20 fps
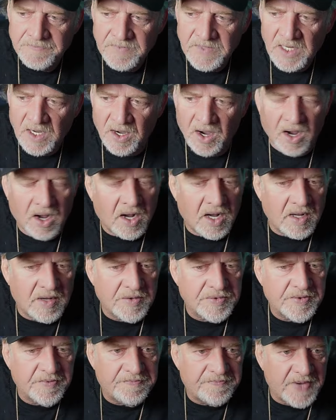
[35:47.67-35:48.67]
All
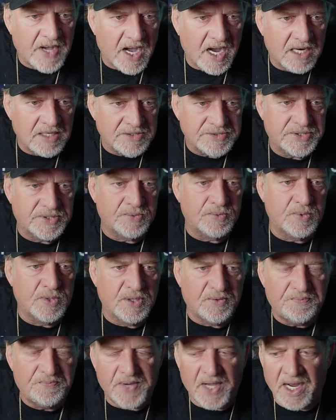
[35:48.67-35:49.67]
the files, the
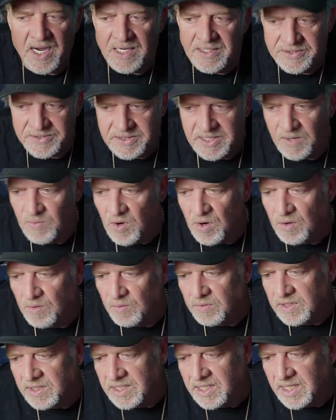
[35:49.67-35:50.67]
real files they won't
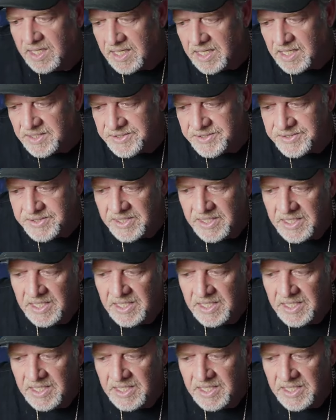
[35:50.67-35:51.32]
release.